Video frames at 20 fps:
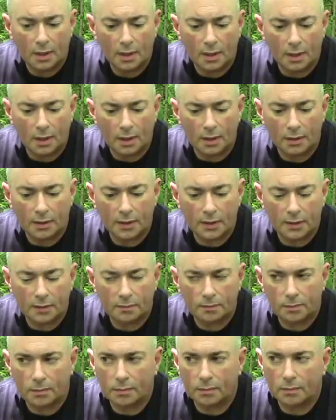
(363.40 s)
Uh, it's
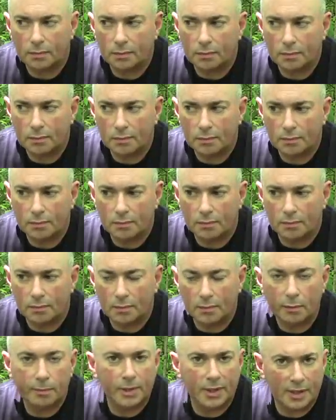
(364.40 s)
a
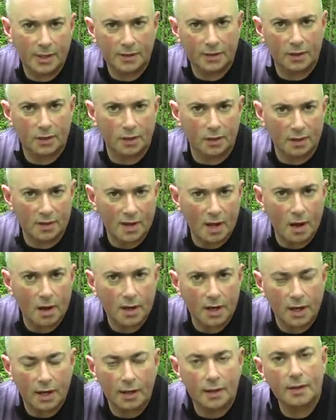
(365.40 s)
little bit easier to
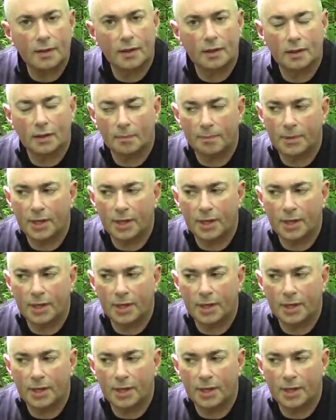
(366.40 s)
lug in than the